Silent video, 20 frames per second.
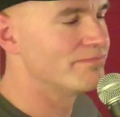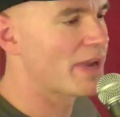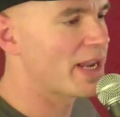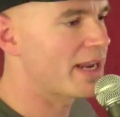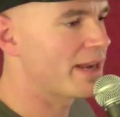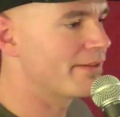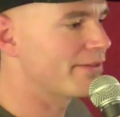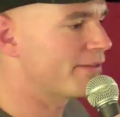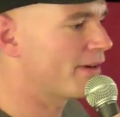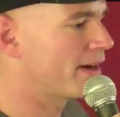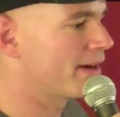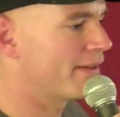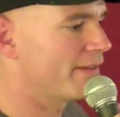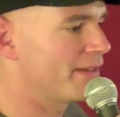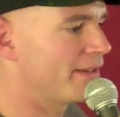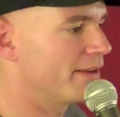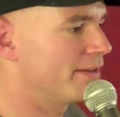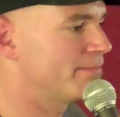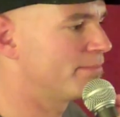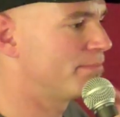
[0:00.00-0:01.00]
making fun of
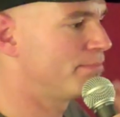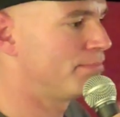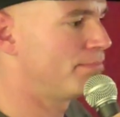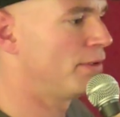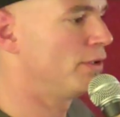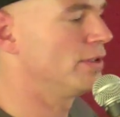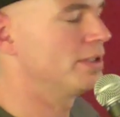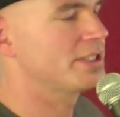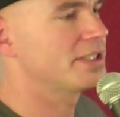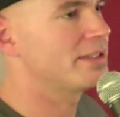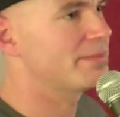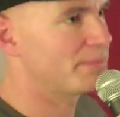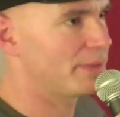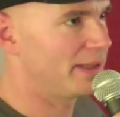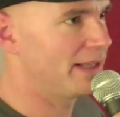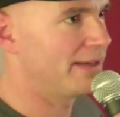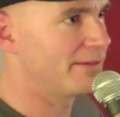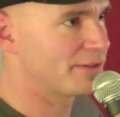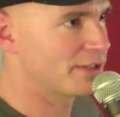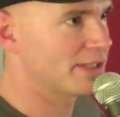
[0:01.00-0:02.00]
the bullshit
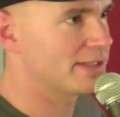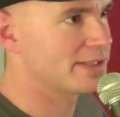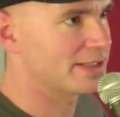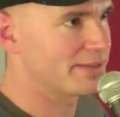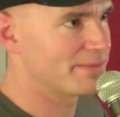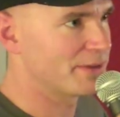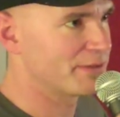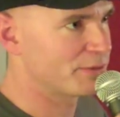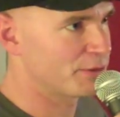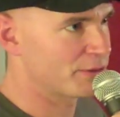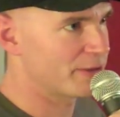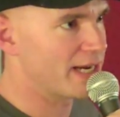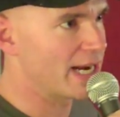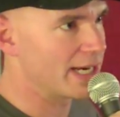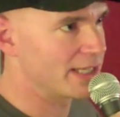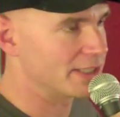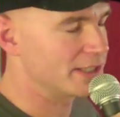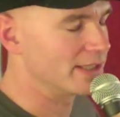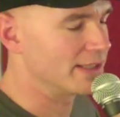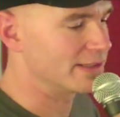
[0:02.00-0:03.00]
belief system of
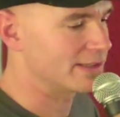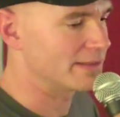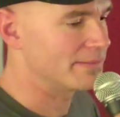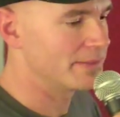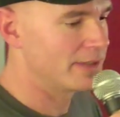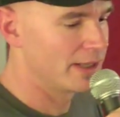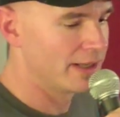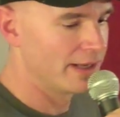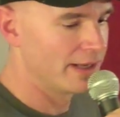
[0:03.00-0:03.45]
creationism.